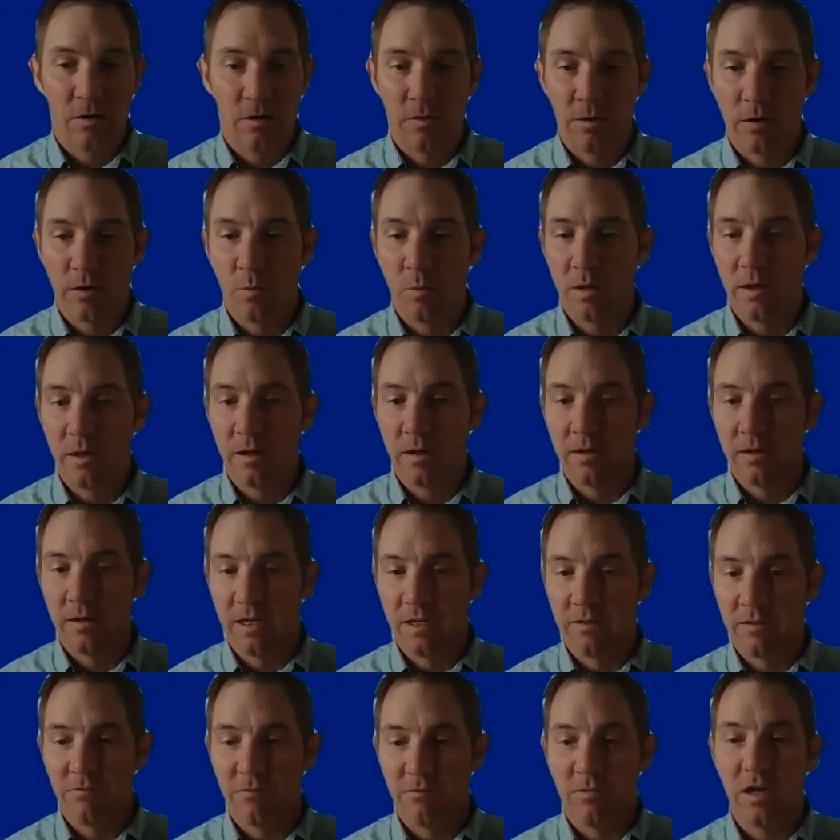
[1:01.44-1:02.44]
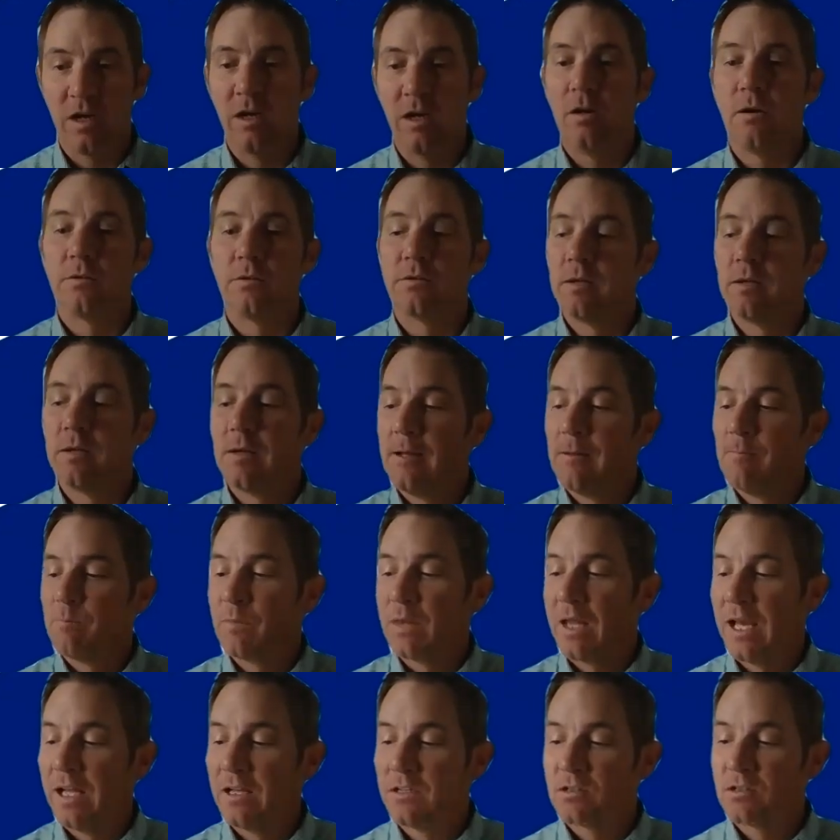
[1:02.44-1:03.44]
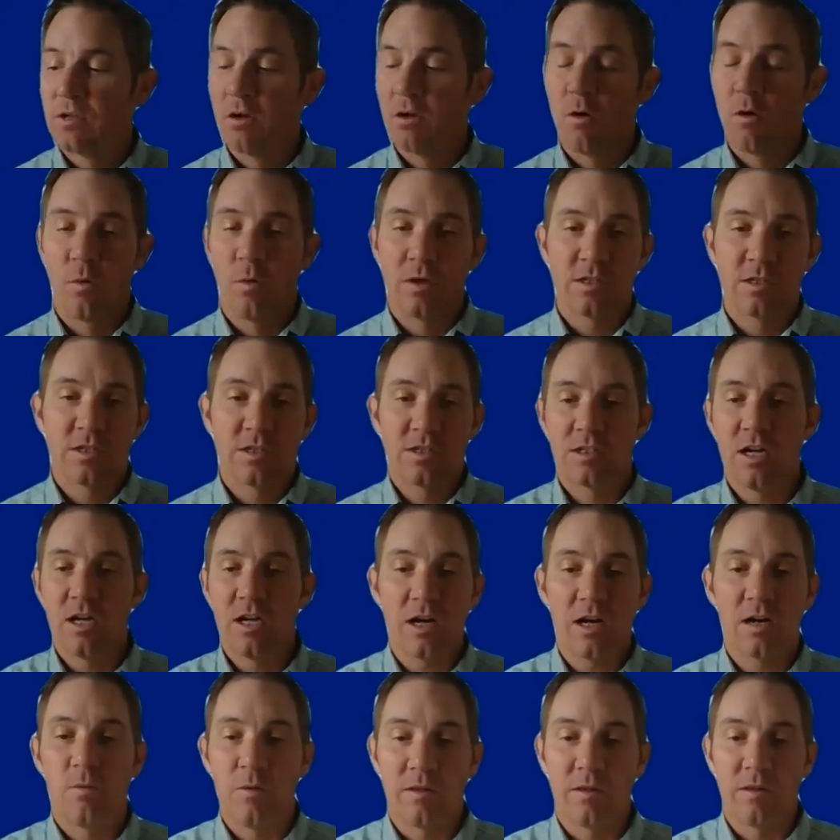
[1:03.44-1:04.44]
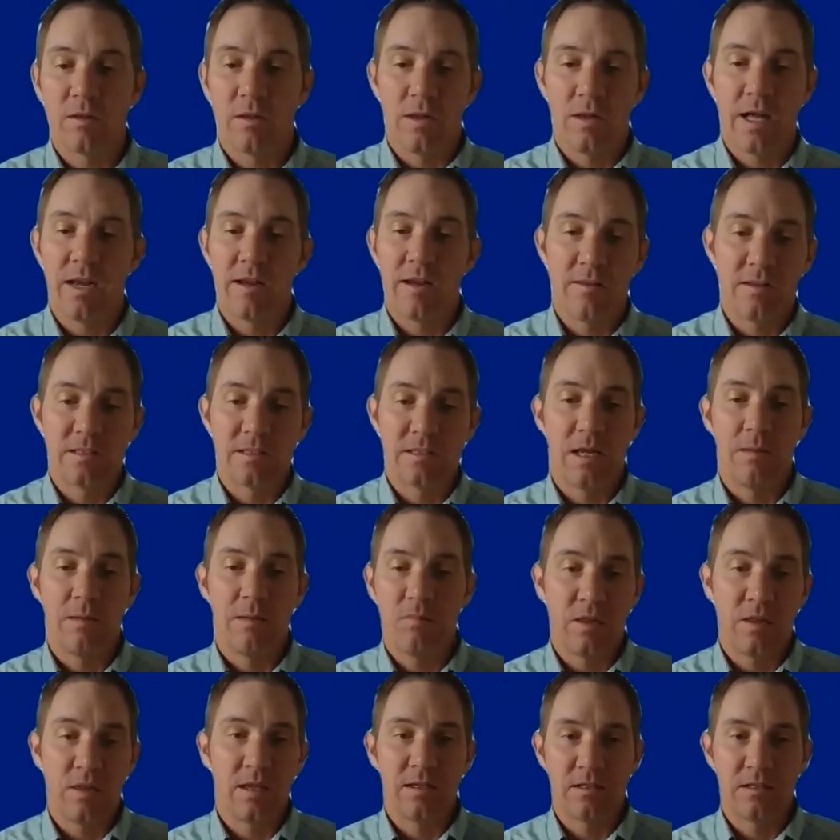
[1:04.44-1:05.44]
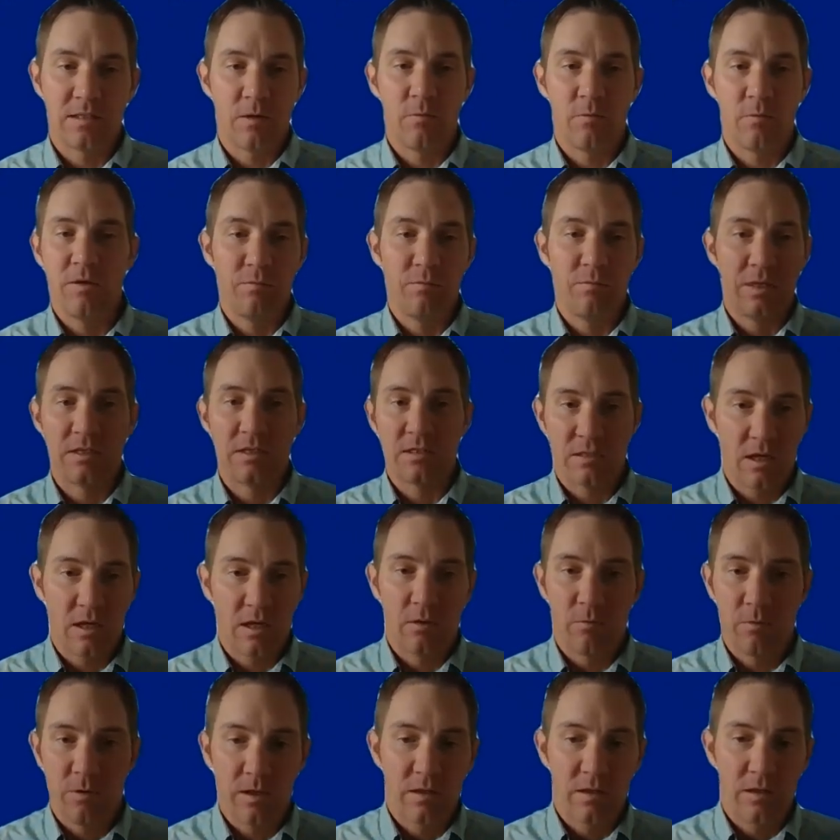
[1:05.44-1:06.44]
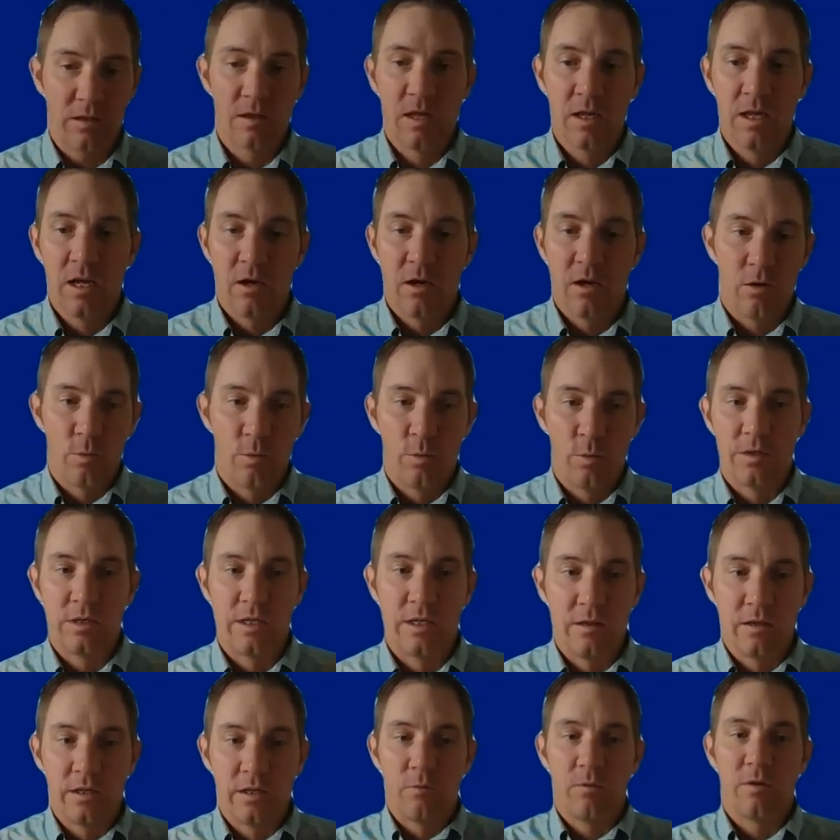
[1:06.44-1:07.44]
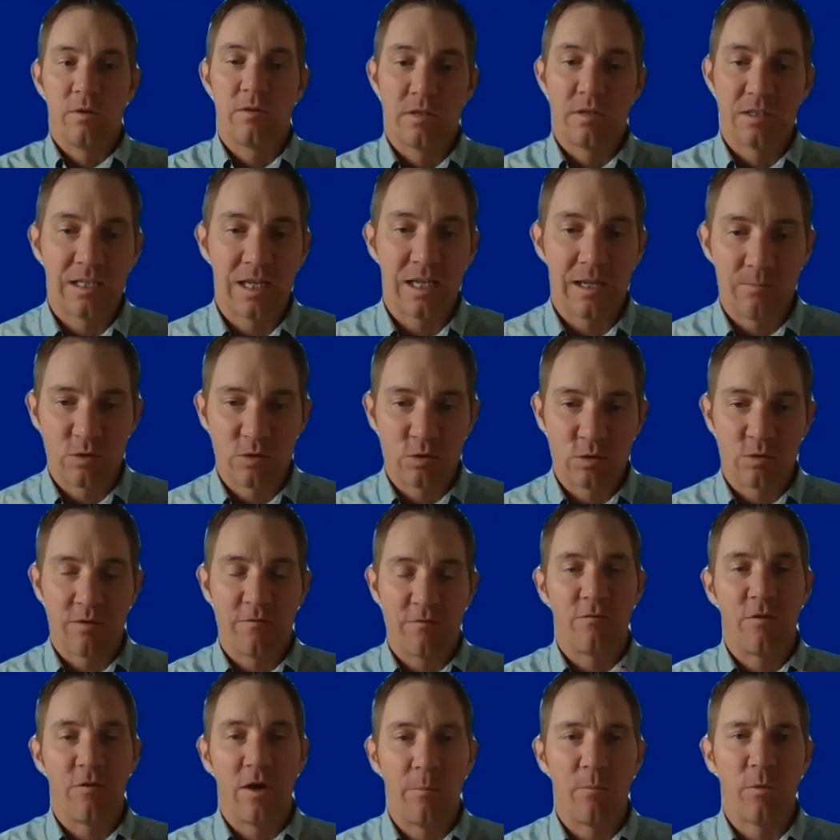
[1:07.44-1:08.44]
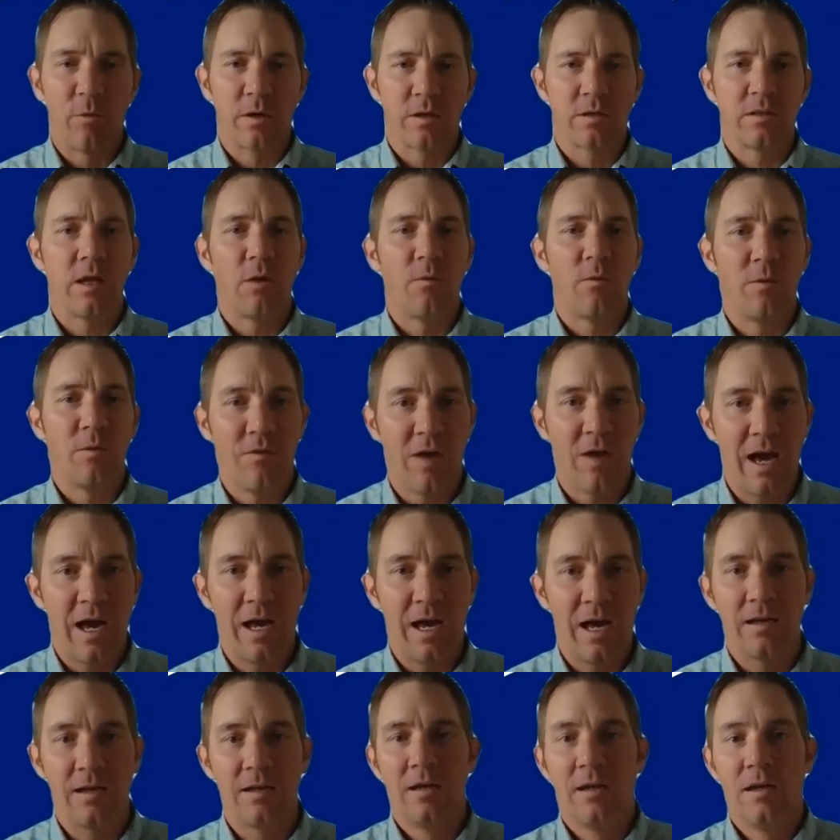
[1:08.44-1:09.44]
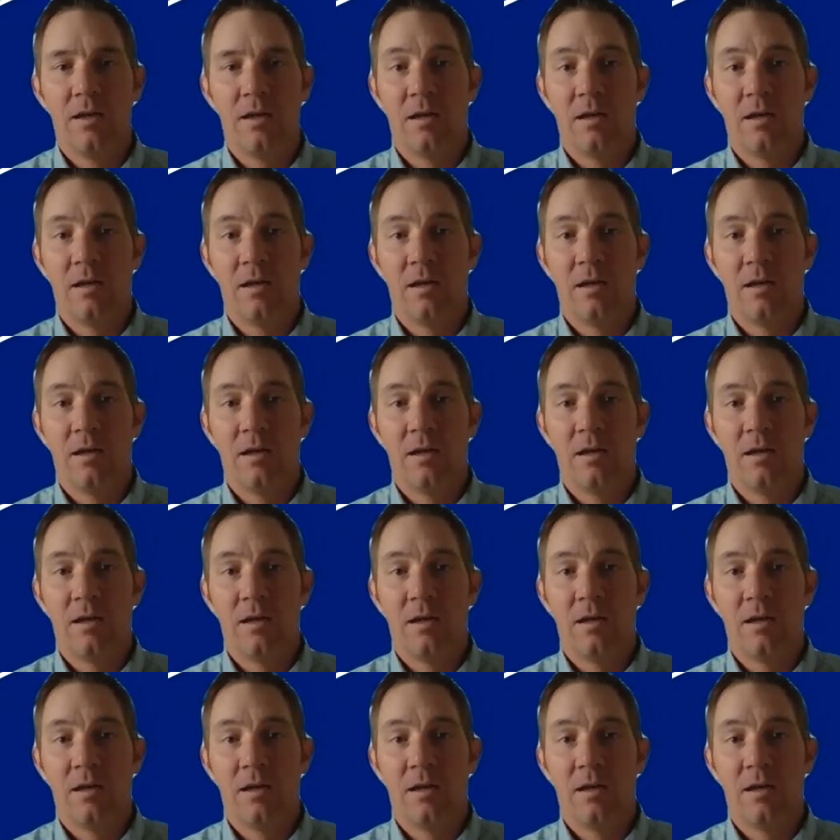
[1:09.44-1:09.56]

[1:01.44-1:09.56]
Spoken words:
go anywhere. It failed. And so we're stuck with a lot of the same things that we've been stuck with, or we're dealing with the same sort of framework that we've had